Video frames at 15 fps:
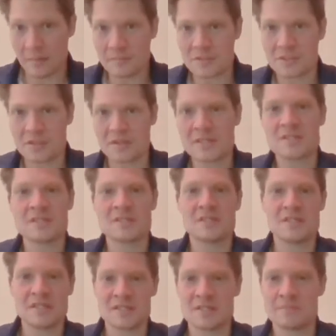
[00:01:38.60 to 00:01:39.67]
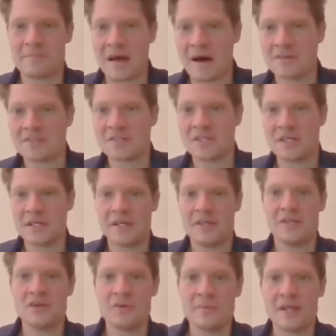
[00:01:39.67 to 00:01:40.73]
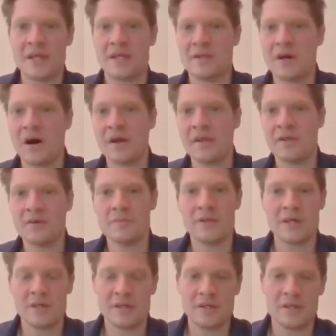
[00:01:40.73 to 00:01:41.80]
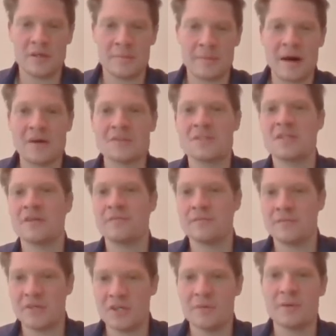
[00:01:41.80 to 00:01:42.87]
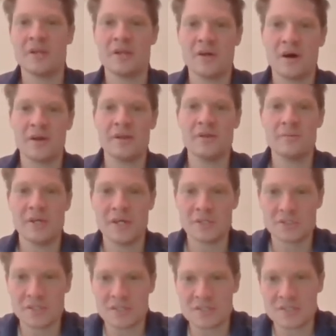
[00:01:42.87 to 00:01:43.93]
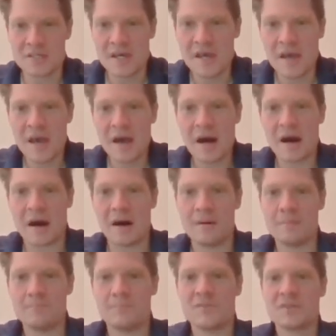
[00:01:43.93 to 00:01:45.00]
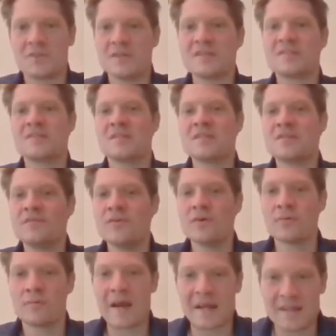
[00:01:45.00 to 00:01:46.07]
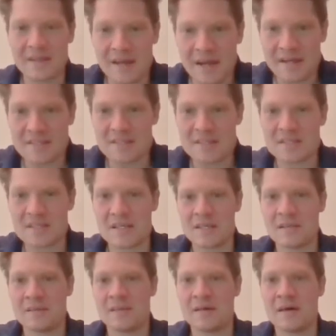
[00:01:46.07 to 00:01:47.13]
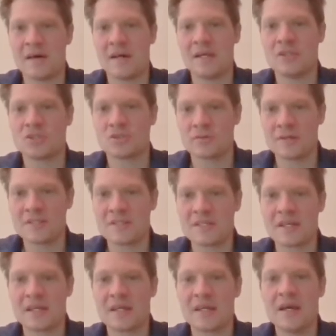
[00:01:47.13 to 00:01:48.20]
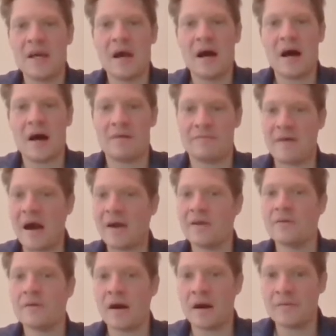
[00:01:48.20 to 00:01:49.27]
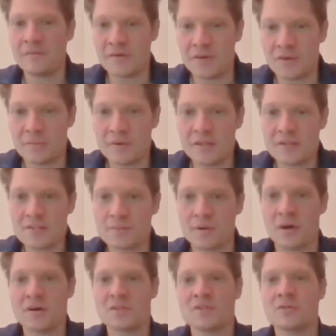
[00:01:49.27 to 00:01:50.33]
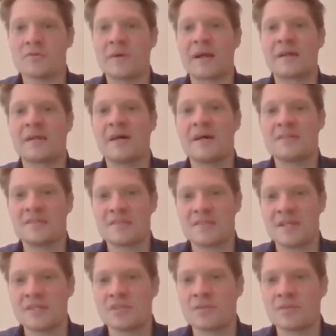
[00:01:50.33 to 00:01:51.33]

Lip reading: So this is balancing a human and non-human balancing of human and non-human interests. So this view recognizes the intrinsic value of humans, but also recognizes the